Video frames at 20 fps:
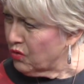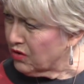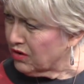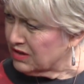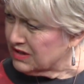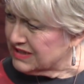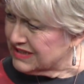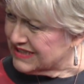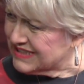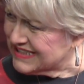
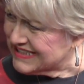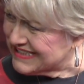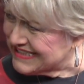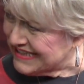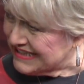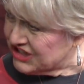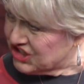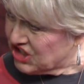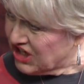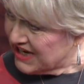she knew
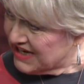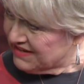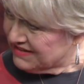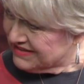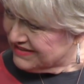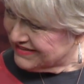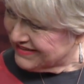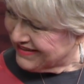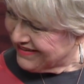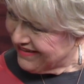that he
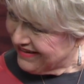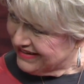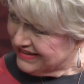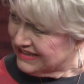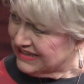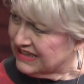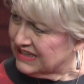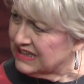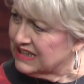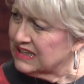was
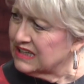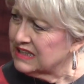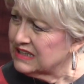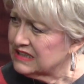struggling.